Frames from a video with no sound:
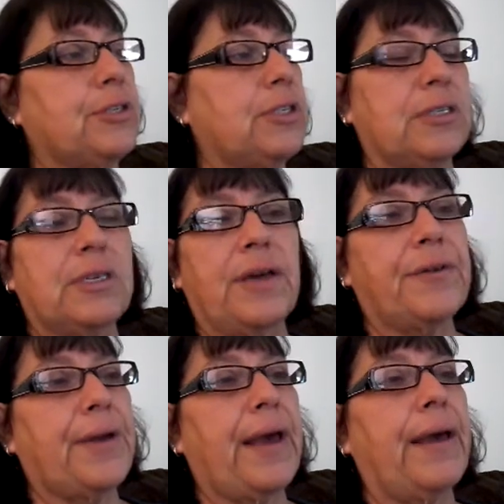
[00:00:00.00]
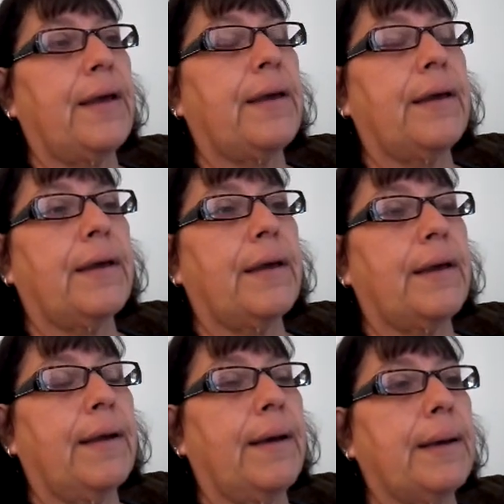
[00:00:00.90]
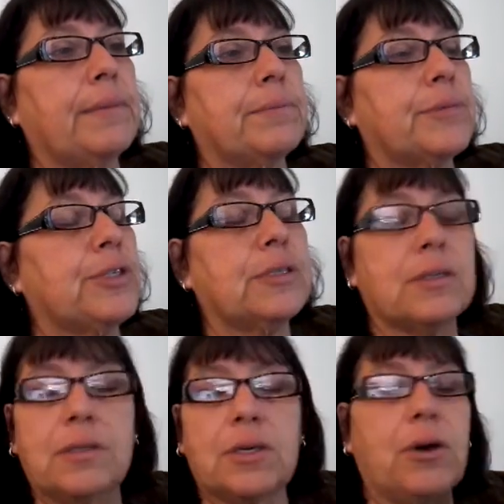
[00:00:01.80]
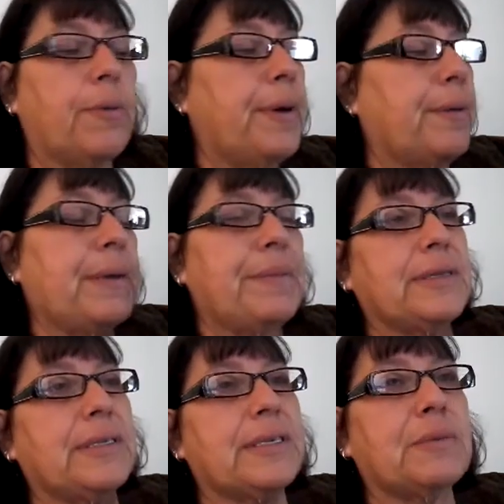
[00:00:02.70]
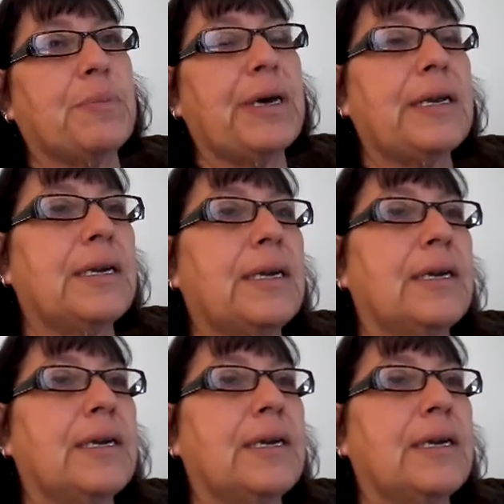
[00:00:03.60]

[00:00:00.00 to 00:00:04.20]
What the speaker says: just another day, just to go about my business, but